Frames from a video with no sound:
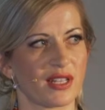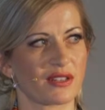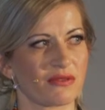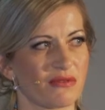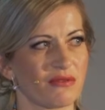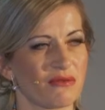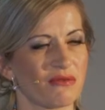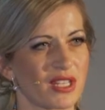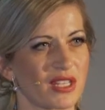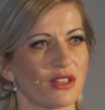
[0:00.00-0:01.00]
Like,
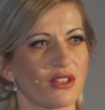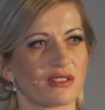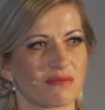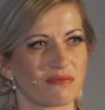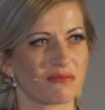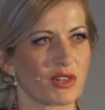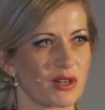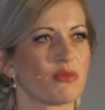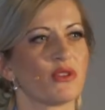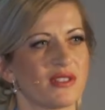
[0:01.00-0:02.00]
we cannot
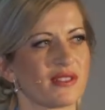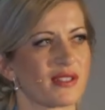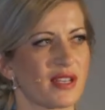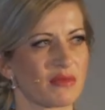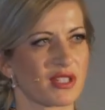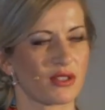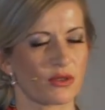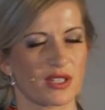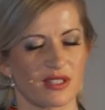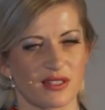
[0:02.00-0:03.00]
rebuild the same
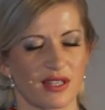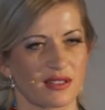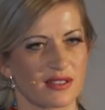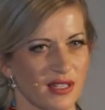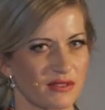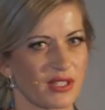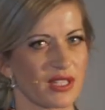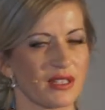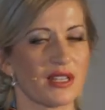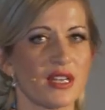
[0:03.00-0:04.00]
security that we
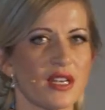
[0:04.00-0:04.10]
can